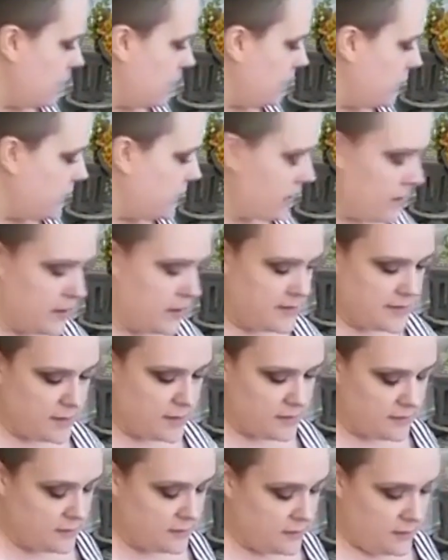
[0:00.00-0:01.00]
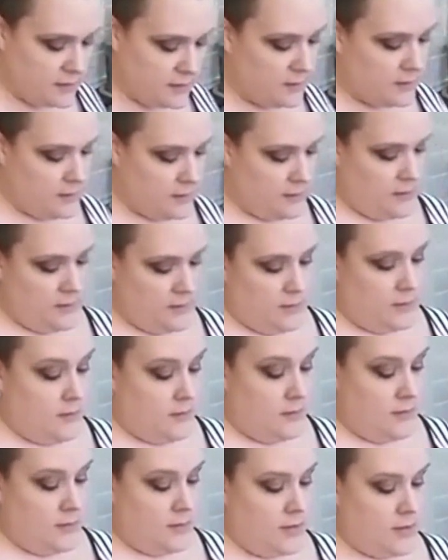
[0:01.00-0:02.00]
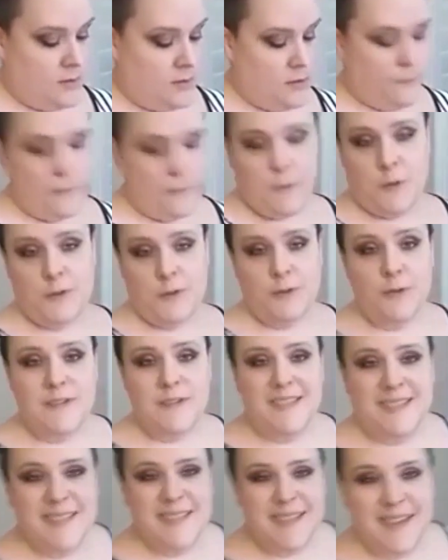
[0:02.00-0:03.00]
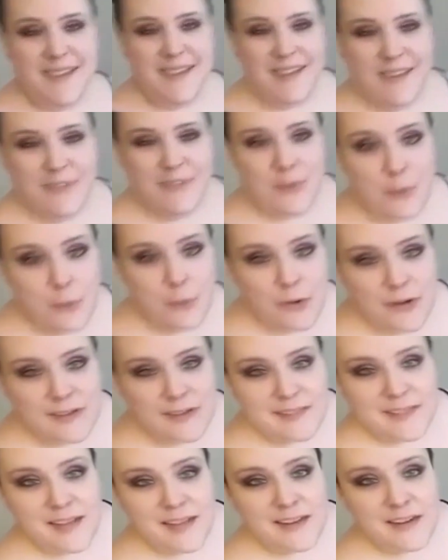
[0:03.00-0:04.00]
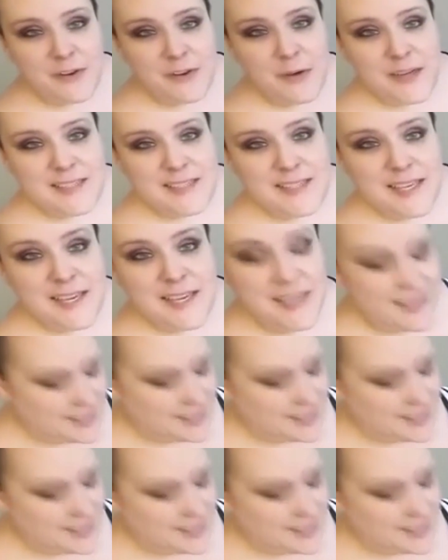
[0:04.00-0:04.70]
the week, guys. I don't know if I'm going to do this again after work. It's kind of crazy.